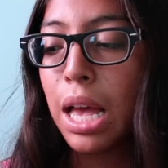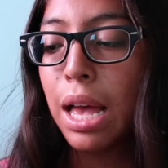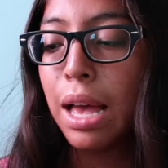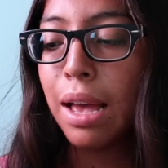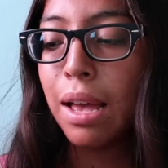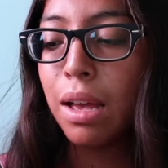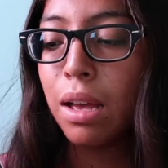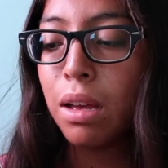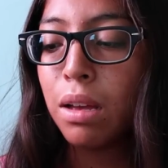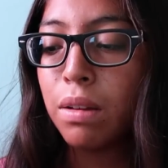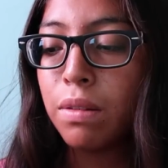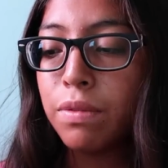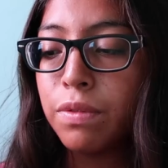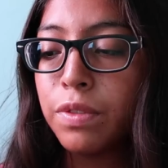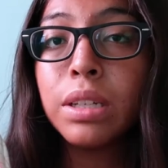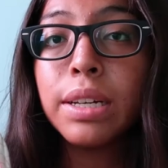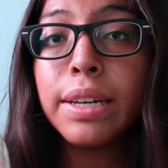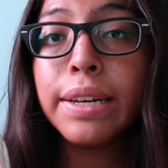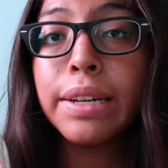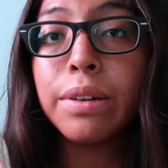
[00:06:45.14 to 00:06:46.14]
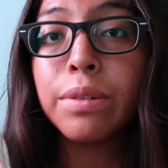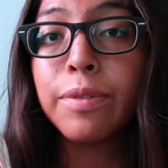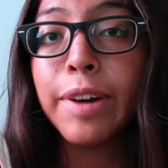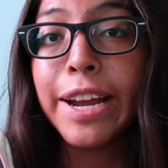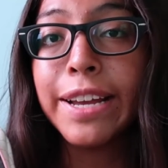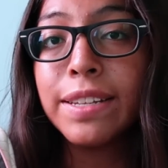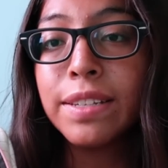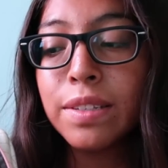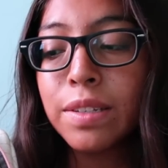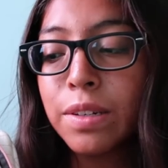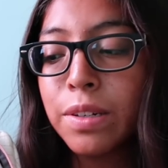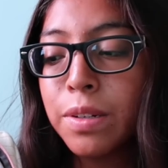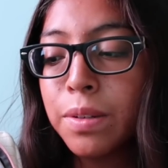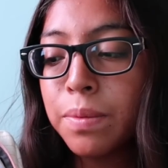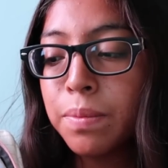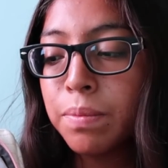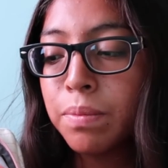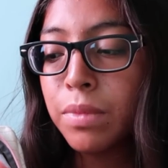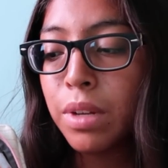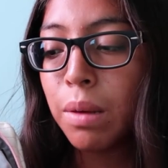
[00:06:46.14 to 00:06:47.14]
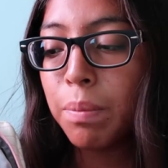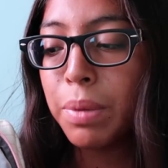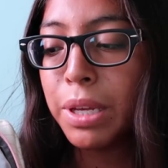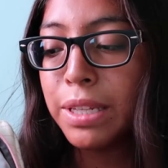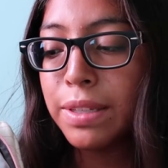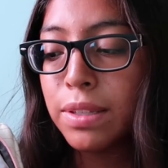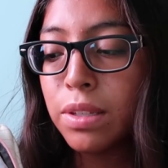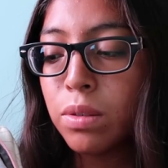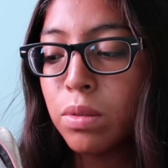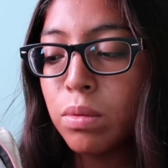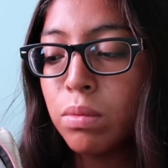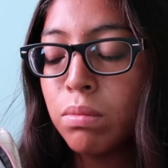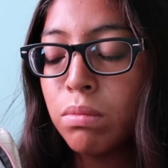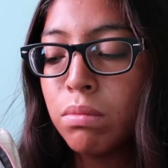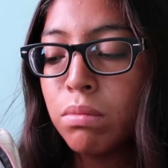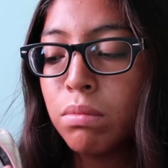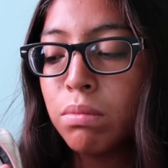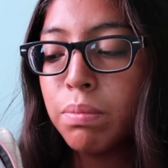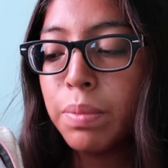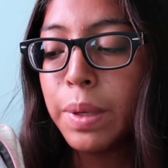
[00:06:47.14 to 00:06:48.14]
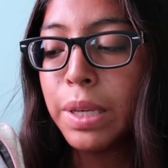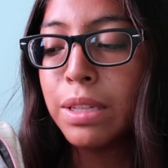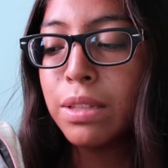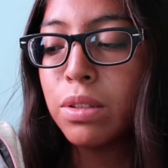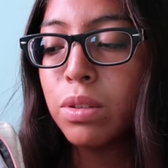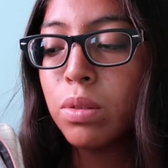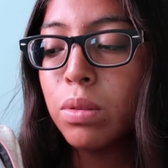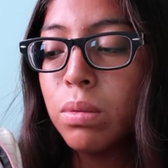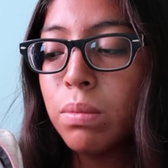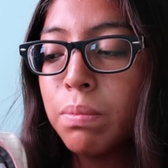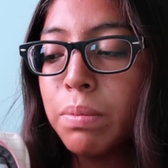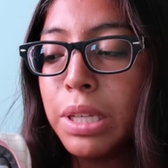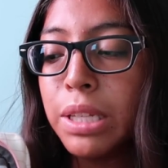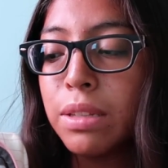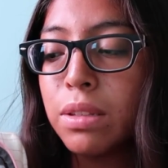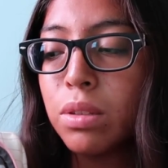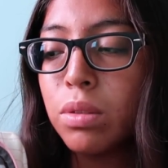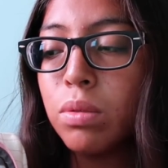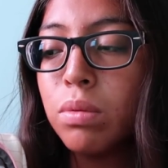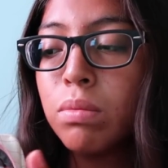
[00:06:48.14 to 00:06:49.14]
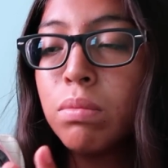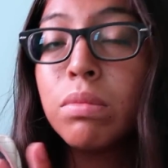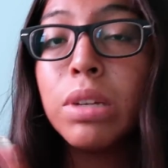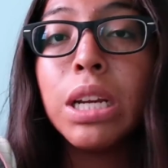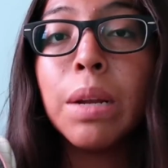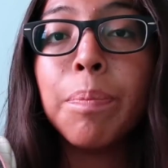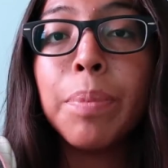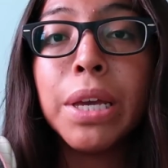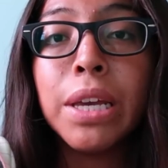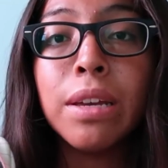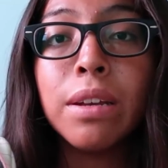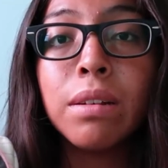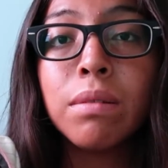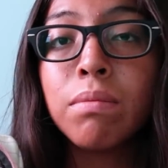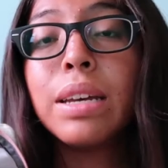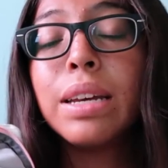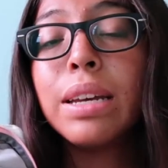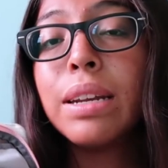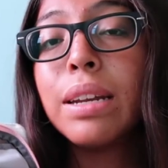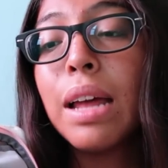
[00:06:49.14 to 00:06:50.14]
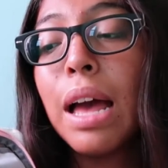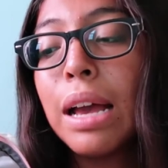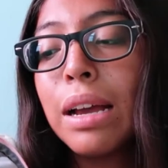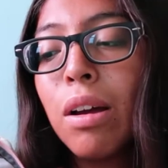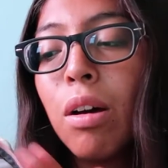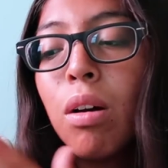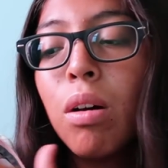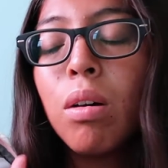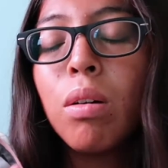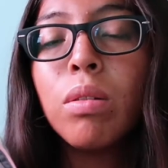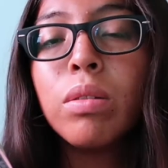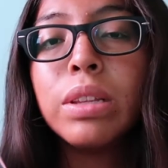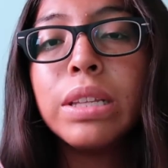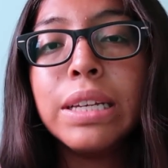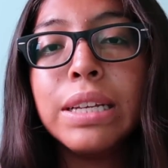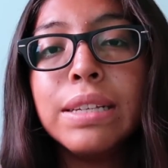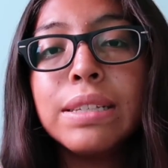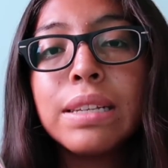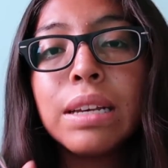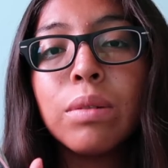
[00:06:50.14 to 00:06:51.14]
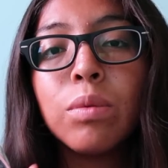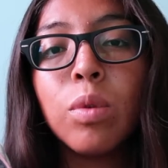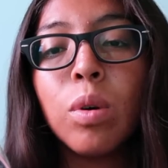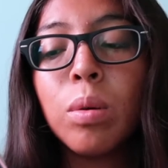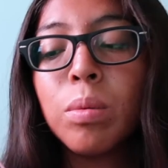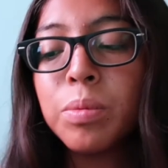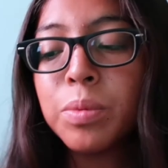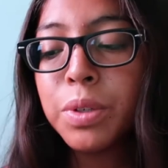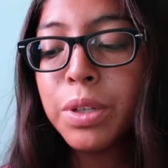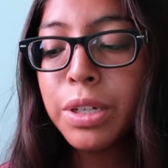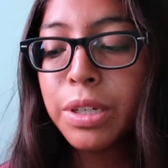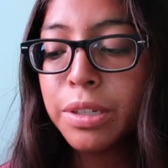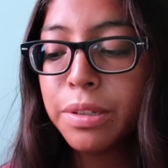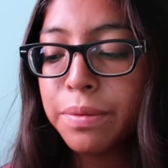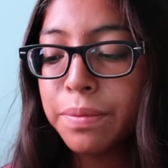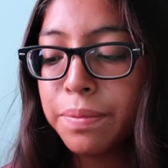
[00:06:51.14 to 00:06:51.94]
I have an eraser, a pencil, and a pen. And I got all these at Walmart.